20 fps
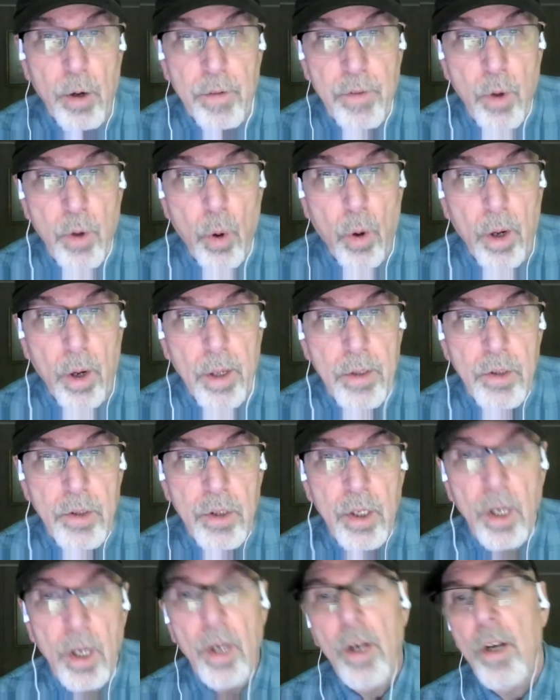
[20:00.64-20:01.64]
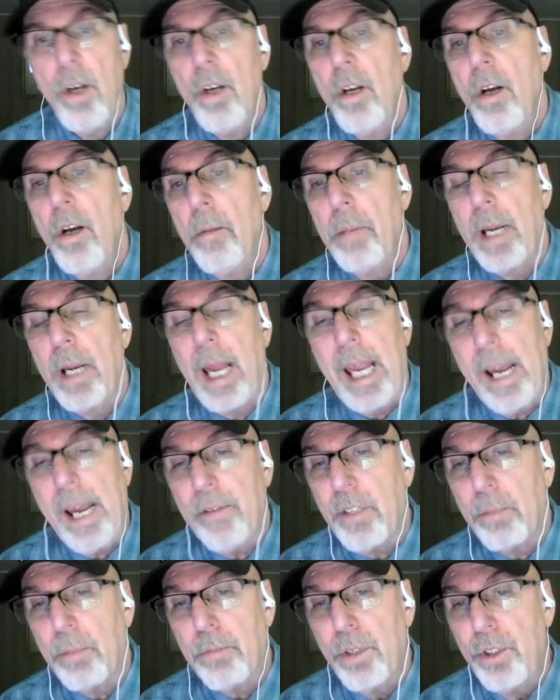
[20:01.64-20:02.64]
of course. Yeah. But I
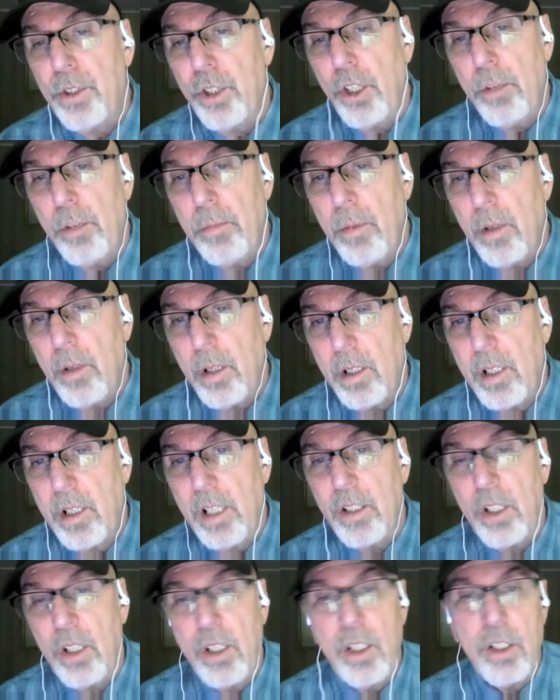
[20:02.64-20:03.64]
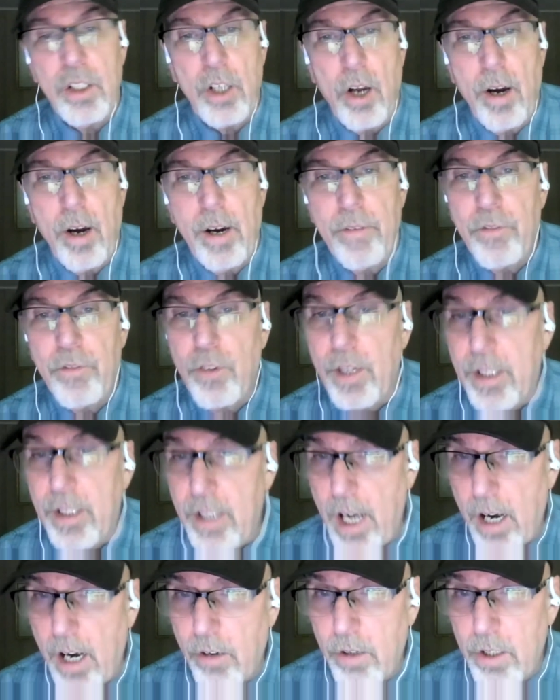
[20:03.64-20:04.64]
have to presume there's a desire for
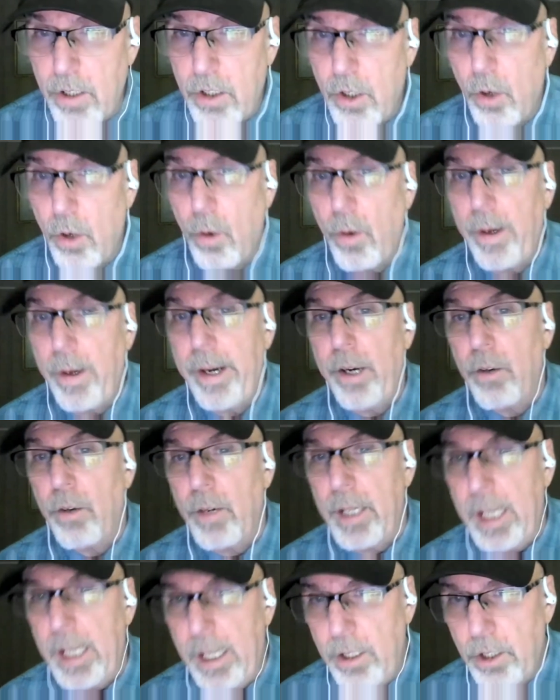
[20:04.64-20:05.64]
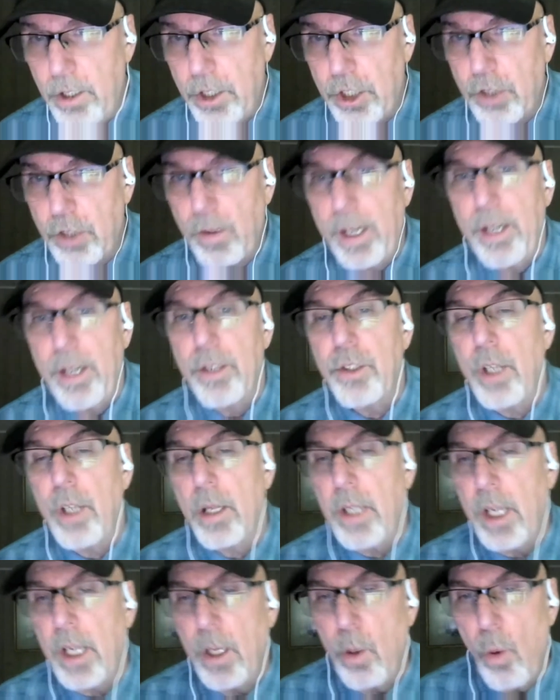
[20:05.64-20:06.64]
territory or an industry or
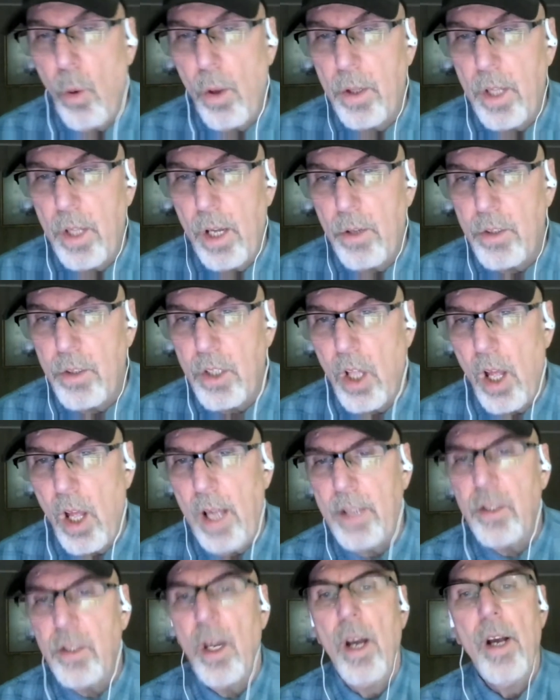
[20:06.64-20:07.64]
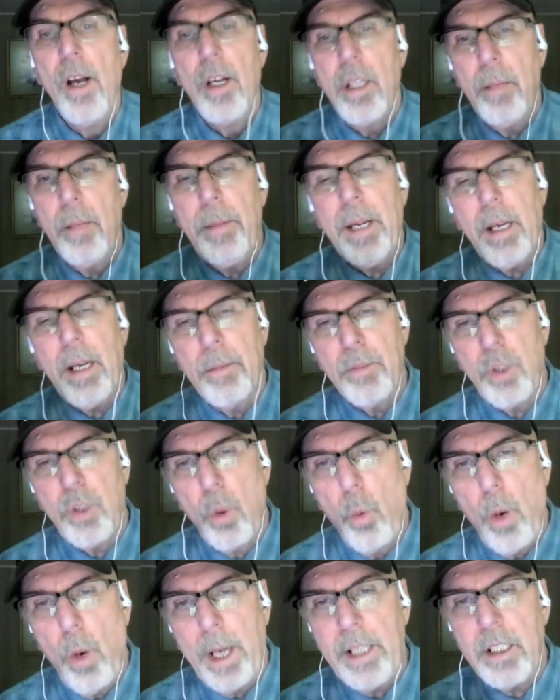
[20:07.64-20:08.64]
something along those lines that becomes
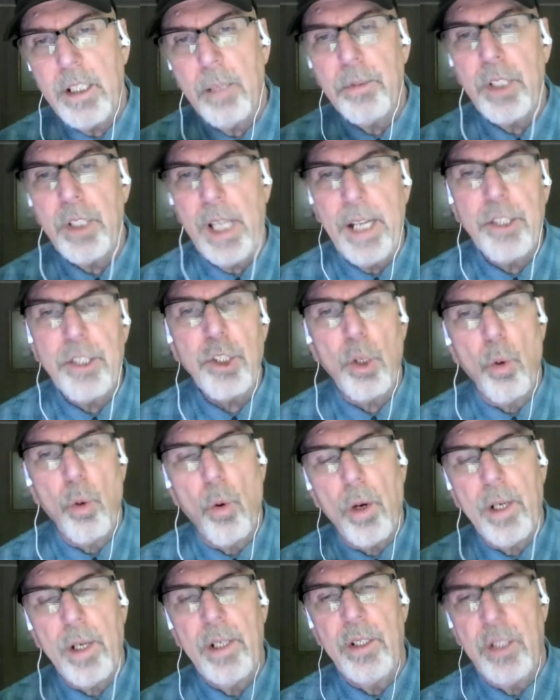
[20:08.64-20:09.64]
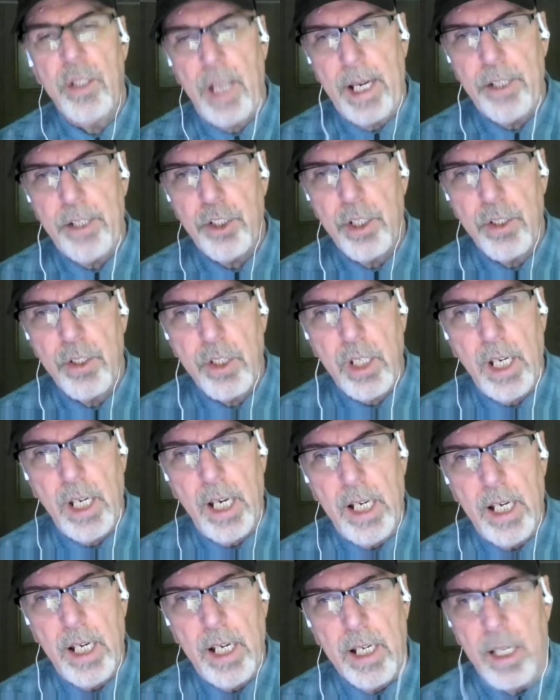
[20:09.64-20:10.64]
the way substantial organizations
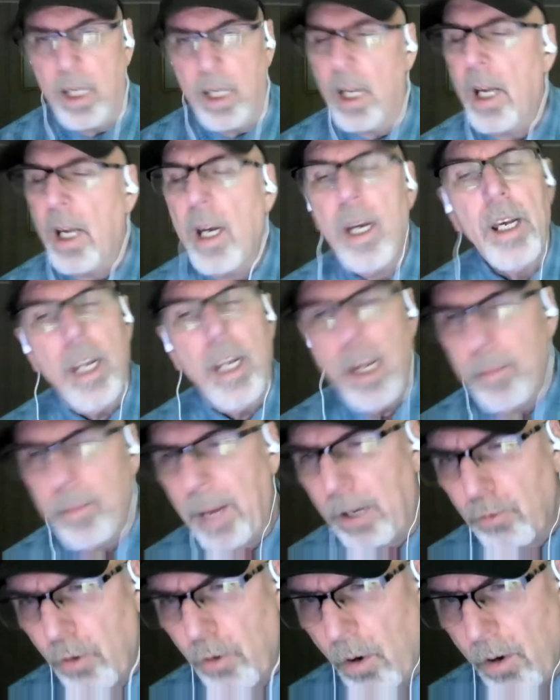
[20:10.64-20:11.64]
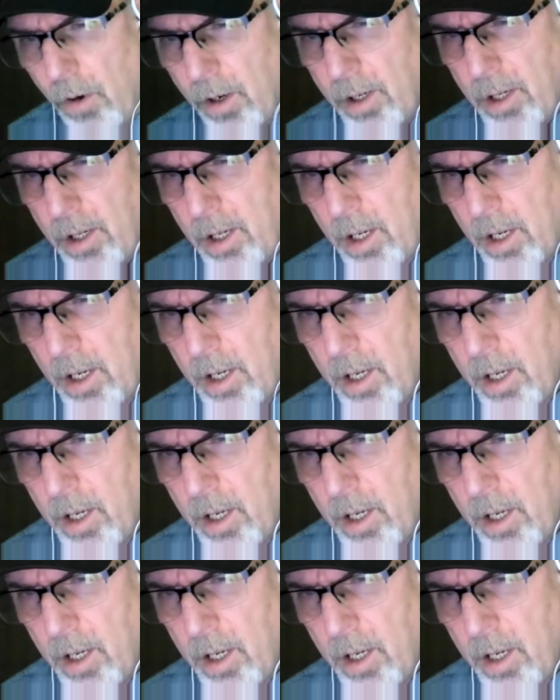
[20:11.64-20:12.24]
key in. Am I wrong?